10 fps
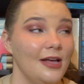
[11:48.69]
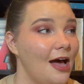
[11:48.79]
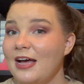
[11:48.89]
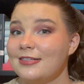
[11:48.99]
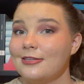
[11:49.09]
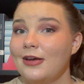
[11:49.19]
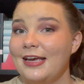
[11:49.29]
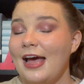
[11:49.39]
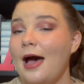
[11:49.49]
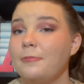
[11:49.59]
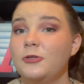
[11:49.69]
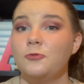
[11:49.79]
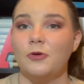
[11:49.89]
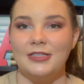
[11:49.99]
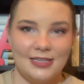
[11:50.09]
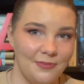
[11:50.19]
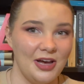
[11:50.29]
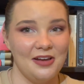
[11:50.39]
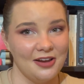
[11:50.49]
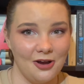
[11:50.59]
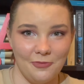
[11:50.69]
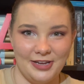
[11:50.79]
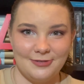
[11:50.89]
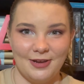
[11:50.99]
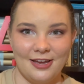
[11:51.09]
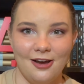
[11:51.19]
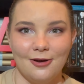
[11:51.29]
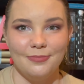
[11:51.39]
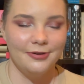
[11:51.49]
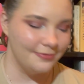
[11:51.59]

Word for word: That's It Happened One Summer. I can't wait to pick it up.